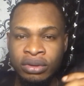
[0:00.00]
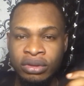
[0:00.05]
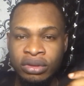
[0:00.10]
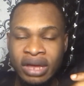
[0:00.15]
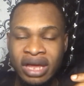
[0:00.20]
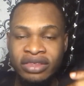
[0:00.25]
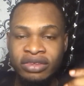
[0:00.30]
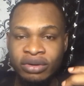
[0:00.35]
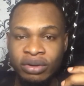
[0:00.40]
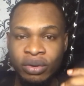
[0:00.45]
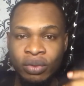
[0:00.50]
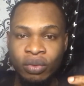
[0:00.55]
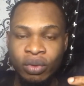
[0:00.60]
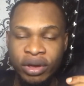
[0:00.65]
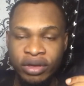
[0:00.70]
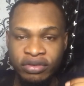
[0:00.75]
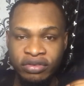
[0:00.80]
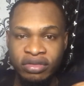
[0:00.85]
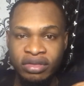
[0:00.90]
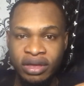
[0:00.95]
that
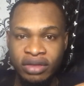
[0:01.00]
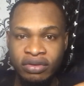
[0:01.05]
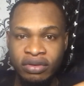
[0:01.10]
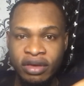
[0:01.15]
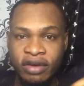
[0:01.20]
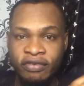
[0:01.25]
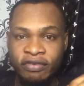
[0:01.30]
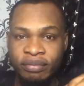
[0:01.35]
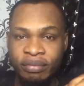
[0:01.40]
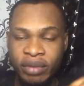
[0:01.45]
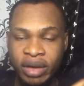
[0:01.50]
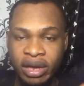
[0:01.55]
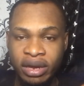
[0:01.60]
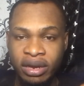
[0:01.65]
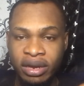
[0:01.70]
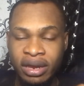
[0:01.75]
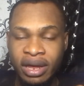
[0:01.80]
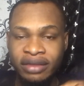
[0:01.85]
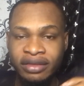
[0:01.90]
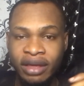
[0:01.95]
request that you have
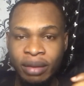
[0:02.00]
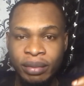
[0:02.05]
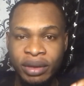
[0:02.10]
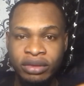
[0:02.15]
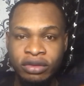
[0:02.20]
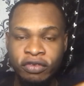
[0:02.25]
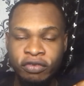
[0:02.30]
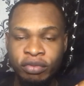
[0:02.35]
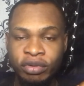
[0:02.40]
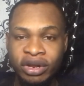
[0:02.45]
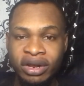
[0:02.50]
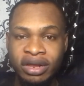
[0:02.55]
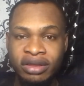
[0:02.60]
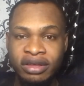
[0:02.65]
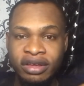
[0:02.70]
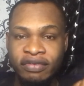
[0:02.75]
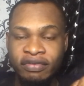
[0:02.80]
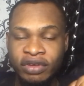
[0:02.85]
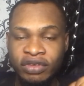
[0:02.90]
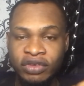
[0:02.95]
made that amount of money that
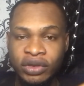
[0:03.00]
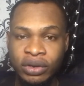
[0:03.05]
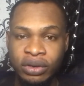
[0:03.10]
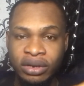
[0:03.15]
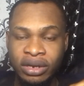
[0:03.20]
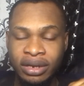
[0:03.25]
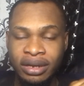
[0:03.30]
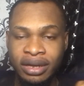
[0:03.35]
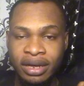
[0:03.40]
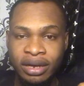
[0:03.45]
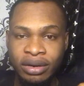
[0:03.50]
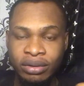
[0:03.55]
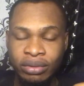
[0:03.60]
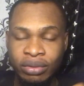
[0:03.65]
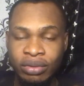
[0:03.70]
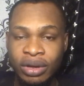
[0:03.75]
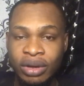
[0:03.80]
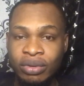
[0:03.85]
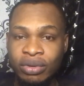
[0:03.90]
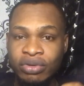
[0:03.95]
you have written on that
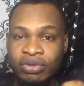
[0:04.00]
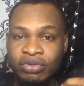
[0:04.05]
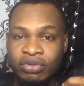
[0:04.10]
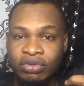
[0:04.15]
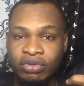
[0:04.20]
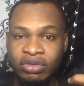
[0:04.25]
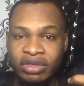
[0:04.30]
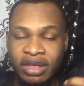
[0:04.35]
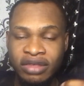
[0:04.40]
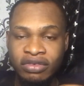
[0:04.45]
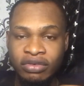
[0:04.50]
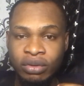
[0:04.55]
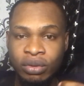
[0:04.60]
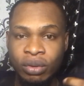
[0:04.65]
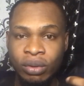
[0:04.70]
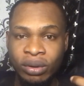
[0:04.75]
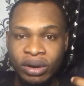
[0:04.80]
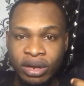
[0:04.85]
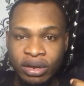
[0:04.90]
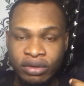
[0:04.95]
candle you are going to start
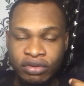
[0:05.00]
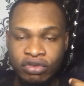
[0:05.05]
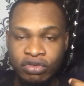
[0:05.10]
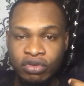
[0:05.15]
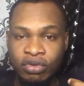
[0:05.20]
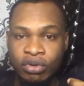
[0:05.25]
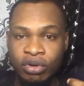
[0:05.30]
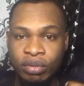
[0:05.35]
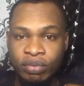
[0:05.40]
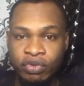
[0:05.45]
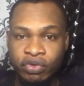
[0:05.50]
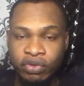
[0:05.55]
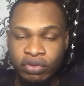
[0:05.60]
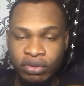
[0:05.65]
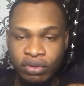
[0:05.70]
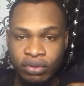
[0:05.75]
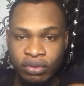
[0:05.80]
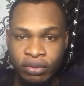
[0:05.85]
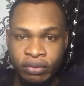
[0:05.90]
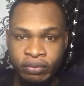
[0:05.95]
calling it to come to
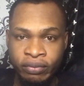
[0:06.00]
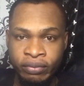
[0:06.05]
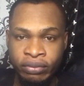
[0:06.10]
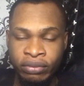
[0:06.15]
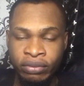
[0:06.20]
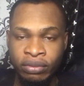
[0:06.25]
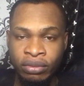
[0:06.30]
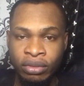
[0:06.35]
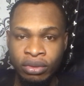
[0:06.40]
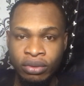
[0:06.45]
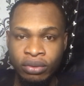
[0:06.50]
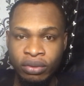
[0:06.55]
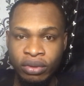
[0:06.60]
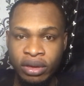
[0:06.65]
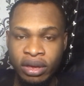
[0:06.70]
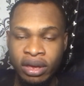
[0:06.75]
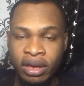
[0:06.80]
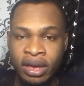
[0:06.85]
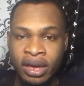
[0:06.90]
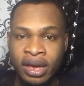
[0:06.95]
you
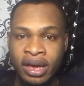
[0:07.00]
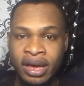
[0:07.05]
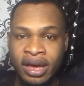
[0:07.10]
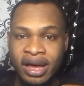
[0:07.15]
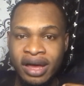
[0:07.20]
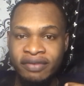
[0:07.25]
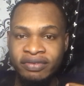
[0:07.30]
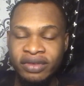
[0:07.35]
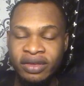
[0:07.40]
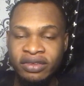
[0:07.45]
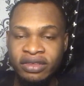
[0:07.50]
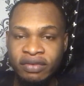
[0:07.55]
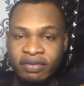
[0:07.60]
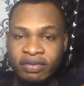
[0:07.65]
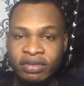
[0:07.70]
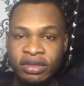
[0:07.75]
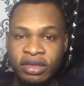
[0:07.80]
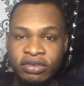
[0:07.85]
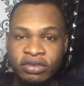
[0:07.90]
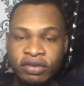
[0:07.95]
okay after
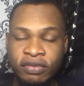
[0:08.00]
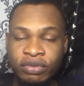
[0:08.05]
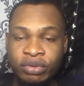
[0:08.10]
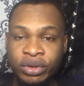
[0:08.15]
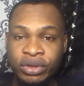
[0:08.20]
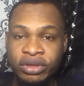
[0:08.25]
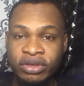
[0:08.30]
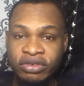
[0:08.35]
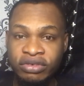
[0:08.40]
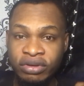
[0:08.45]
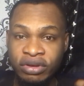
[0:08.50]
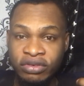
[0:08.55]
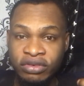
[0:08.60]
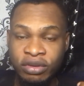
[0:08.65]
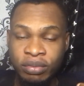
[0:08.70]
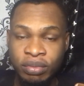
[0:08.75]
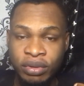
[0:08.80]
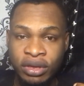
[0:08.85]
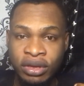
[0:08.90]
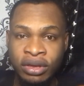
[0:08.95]
seven days of doing this
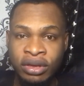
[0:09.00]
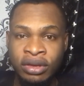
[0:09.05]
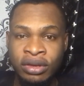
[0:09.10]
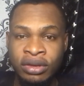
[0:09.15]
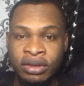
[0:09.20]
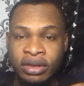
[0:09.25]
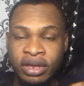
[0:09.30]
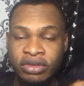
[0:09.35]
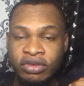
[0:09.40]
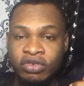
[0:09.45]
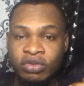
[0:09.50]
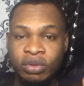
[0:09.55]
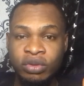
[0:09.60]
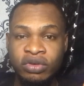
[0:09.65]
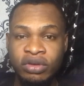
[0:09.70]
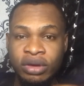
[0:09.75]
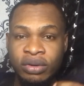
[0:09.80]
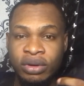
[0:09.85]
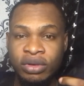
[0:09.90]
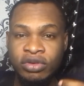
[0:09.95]
recipe that is what
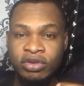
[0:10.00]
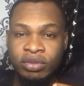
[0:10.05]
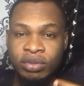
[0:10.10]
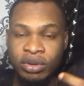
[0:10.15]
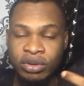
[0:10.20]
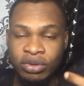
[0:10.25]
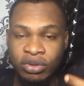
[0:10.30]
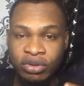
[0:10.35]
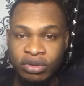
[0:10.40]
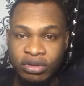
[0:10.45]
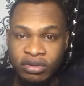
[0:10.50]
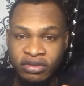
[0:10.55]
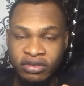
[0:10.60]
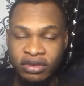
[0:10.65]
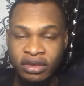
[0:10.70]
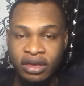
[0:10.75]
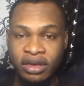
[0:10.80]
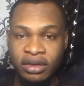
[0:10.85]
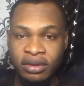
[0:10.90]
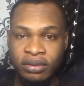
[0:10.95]
you are going to be
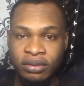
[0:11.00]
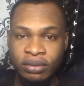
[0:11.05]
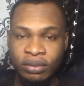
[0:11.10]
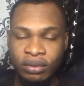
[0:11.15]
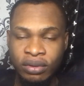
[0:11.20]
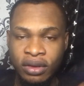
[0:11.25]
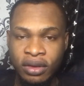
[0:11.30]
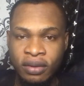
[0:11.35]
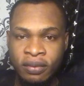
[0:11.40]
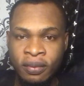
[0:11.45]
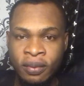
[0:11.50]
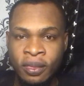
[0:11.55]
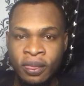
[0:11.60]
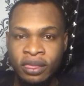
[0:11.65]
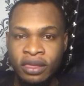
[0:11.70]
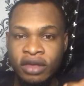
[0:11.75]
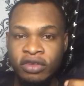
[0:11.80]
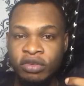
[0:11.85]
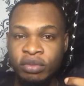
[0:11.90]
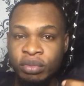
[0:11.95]
saying okay
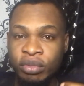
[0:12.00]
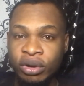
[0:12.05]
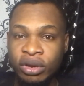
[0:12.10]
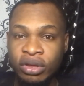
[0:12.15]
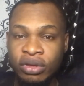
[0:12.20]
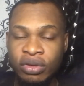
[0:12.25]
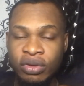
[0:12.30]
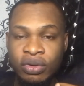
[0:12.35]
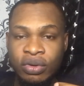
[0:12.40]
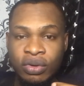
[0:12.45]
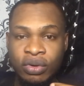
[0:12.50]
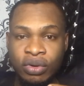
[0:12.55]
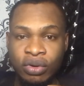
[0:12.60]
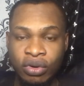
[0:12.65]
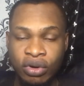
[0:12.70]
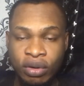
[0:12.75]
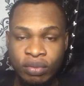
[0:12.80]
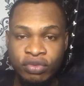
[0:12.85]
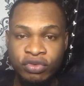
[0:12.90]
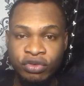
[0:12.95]
that money
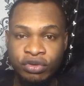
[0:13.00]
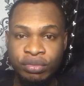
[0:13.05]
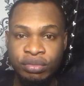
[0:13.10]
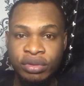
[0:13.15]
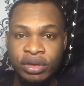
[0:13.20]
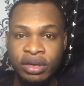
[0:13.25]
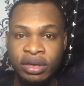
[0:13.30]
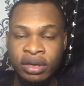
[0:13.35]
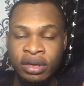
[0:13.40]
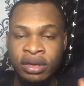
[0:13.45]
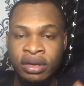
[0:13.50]
come to me